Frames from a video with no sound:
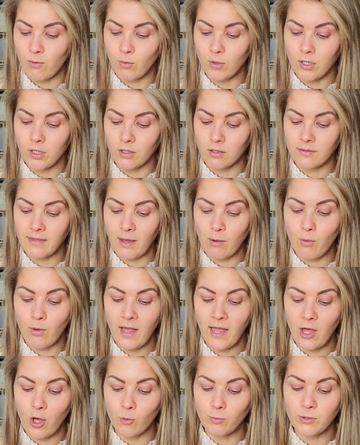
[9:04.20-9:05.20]
will
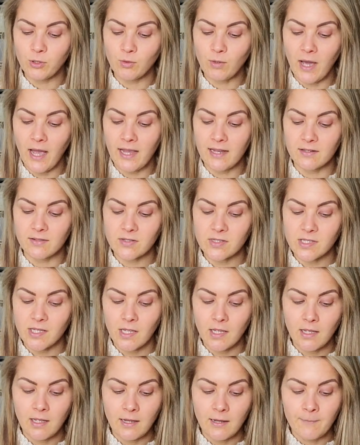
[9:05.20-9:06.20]
help you guys
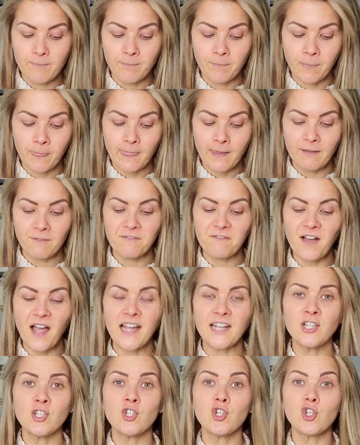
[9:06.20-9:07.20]

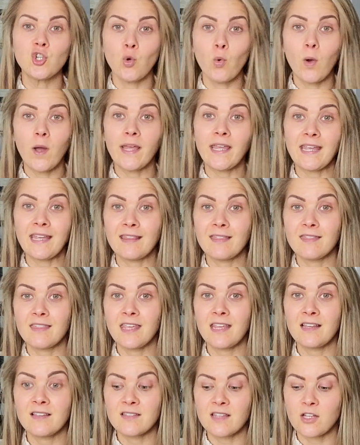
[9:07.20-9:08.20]
find joy in
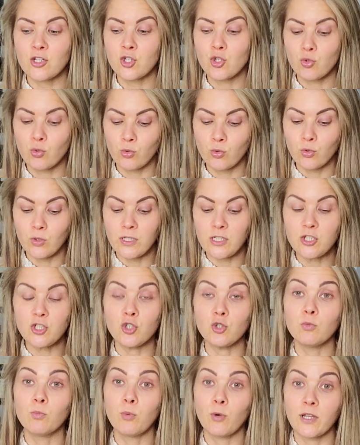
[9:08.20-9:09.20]
things that truly
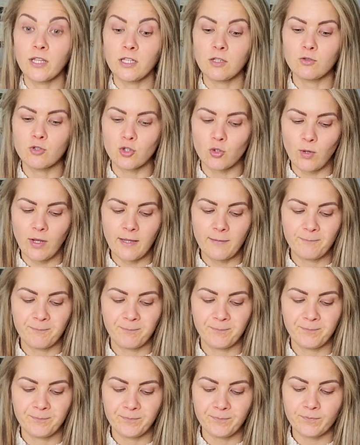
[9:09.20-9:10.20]
do bring you joy.
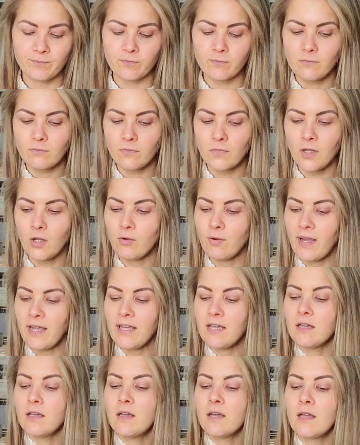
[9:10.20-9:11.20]
All
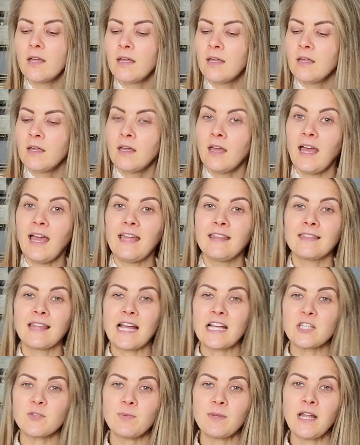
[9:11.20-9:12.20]
right. And
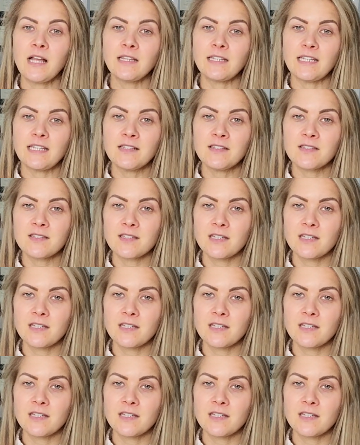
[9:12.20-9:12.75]
last but not least,